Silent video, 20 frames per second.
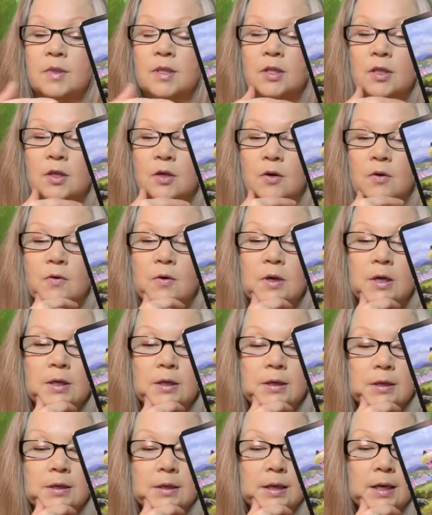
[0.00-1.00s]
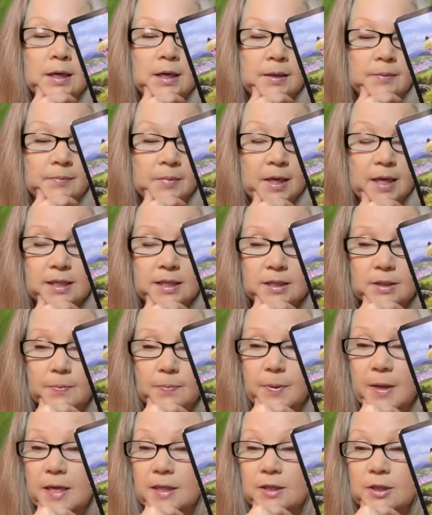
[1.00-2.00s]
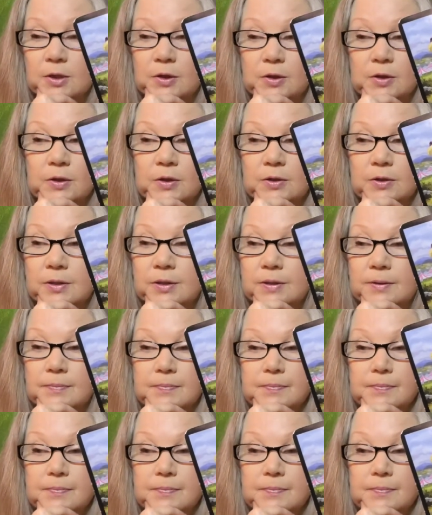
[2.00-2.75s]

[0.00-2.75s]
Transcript: So Ace of Pentacles...